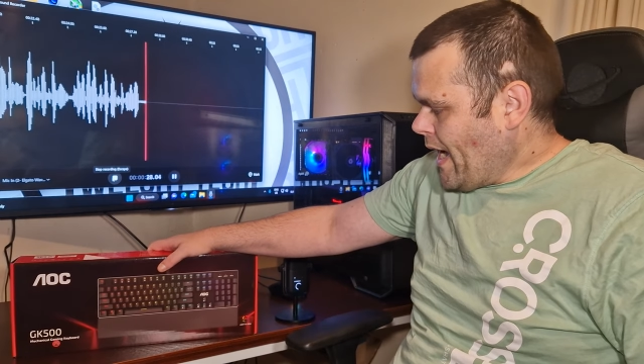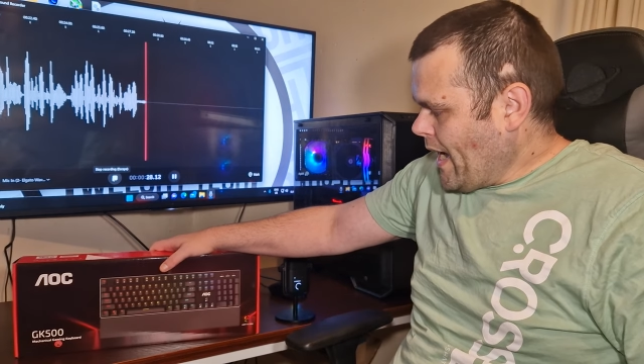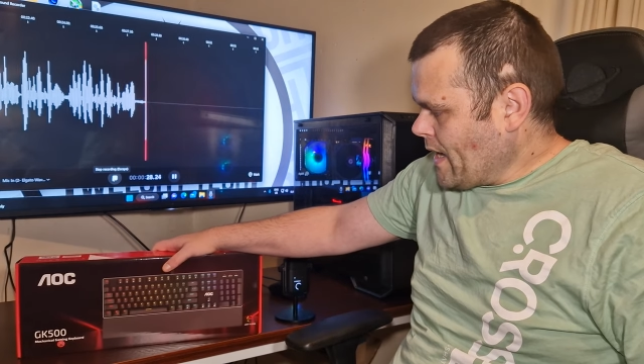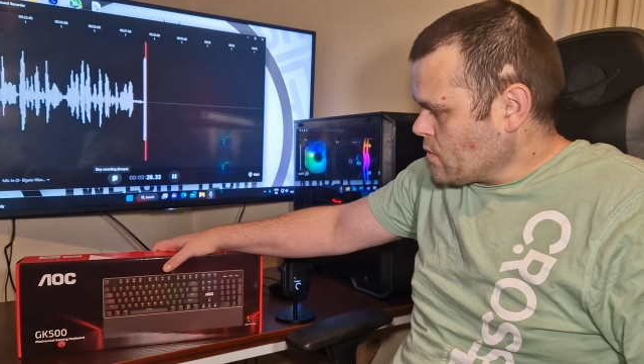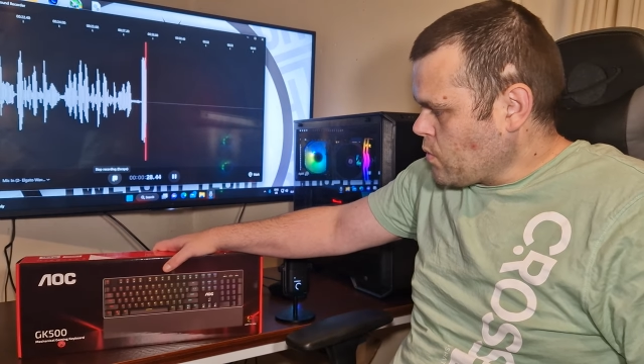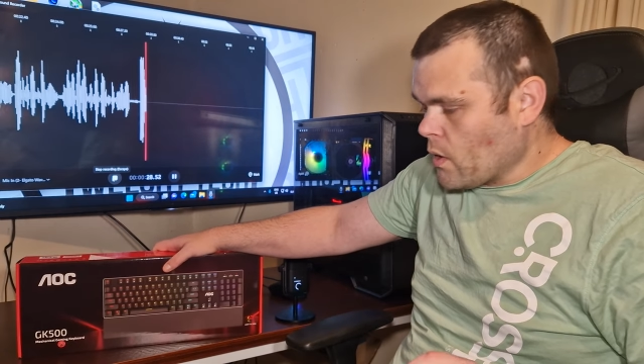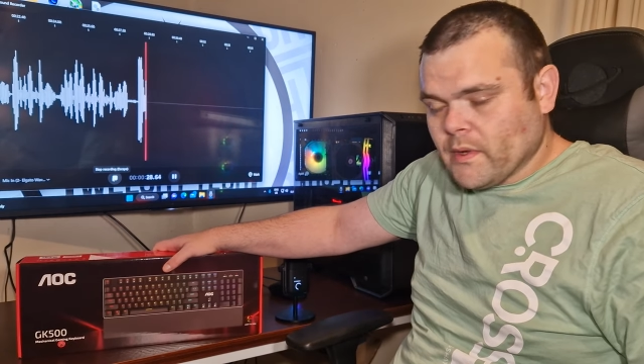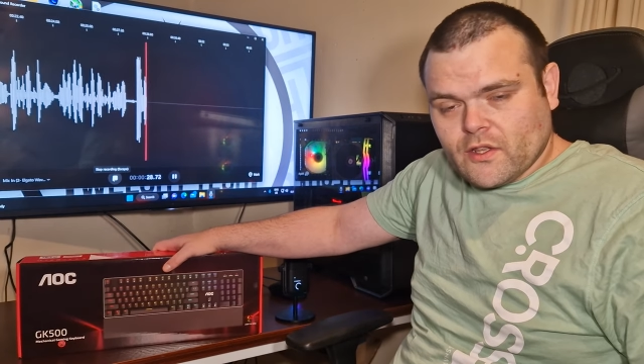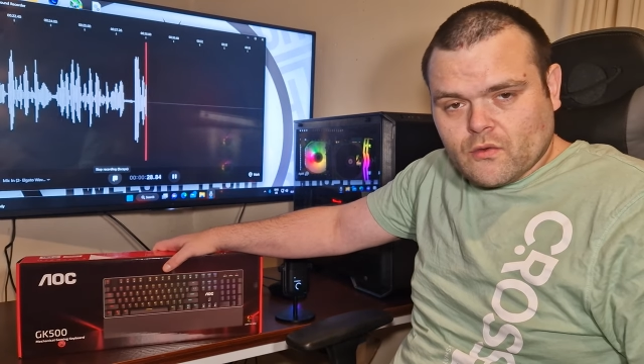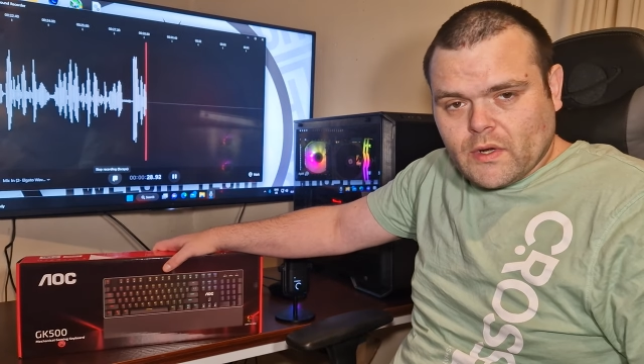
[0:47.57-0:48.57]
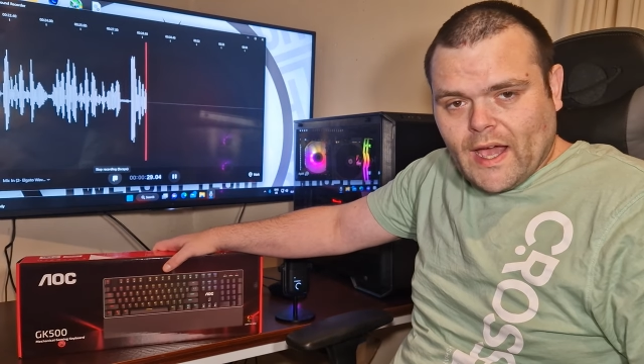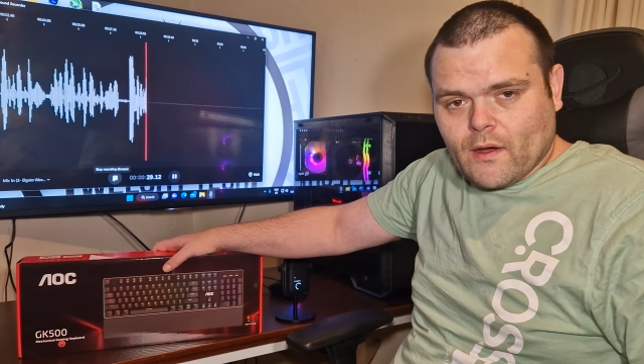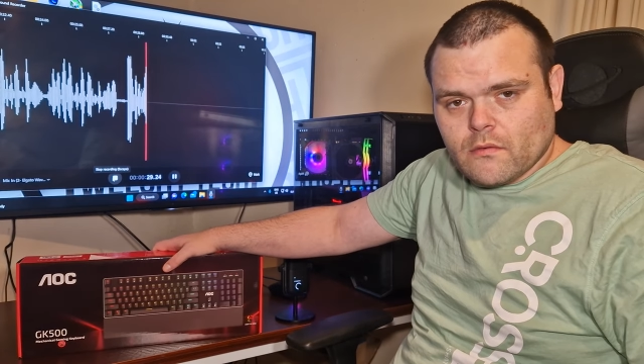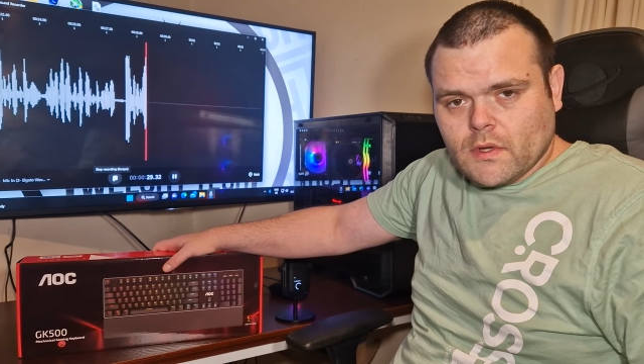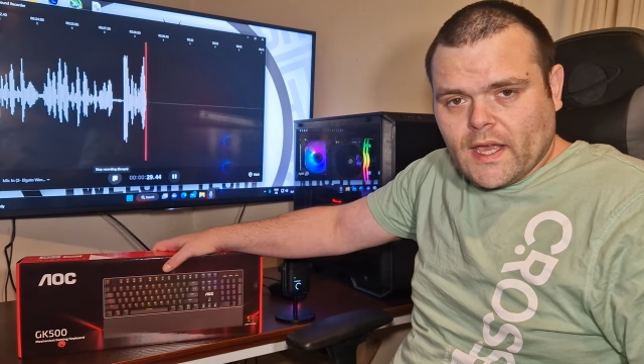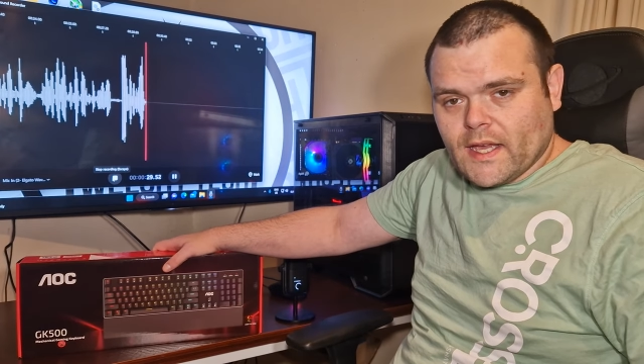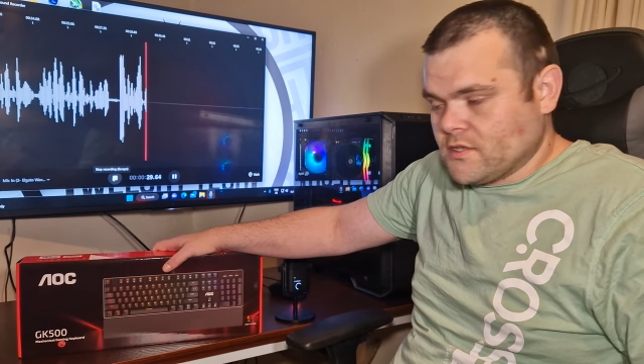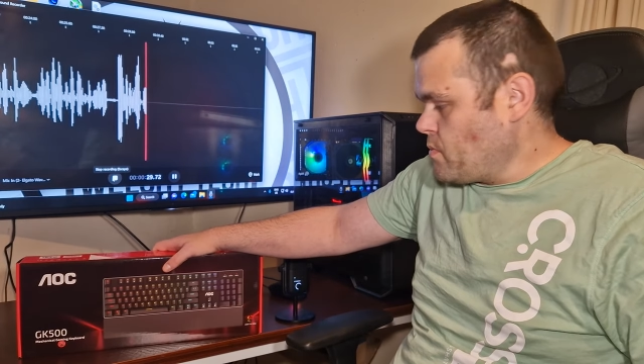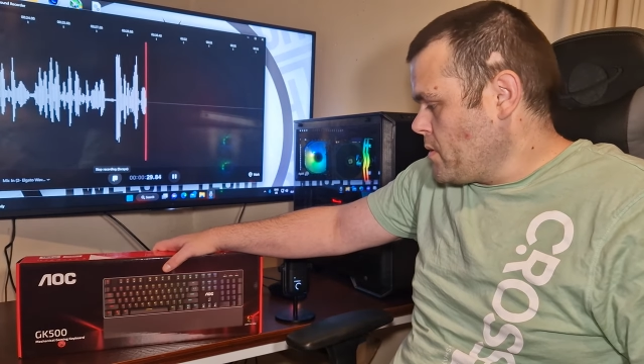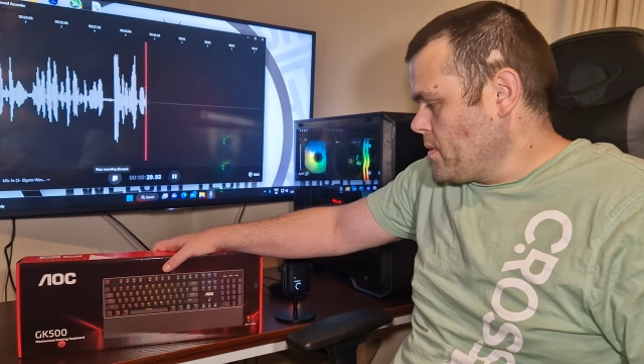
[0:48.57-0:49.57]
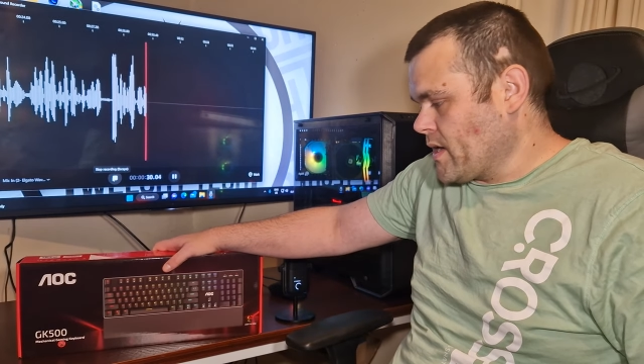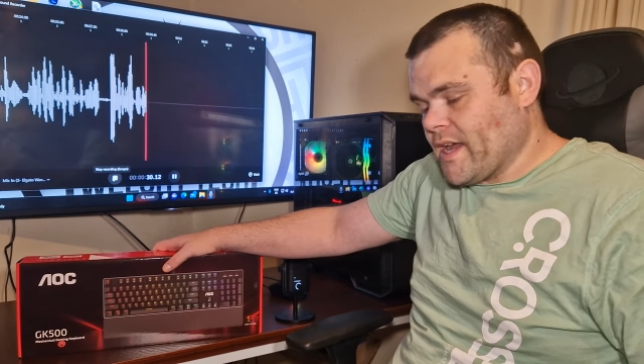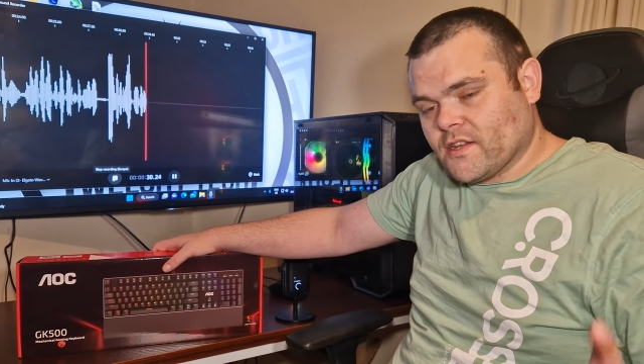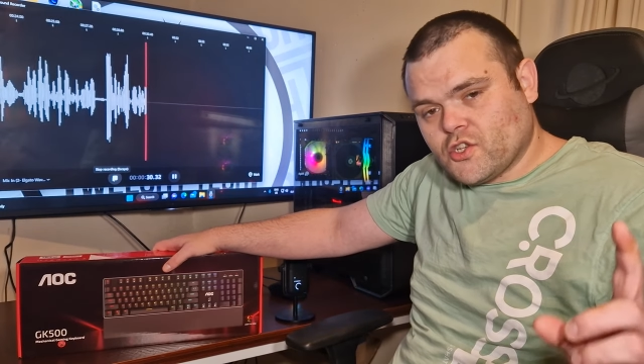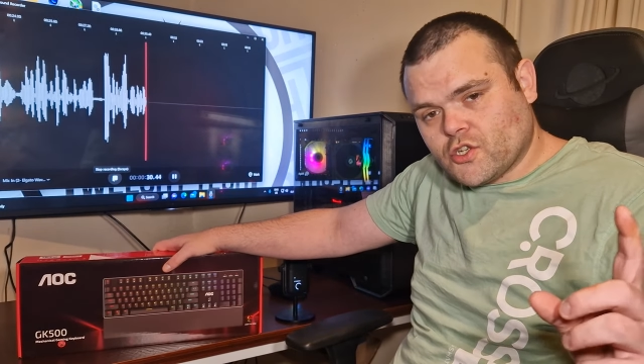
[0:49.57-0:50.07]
And what we'll do now is we will get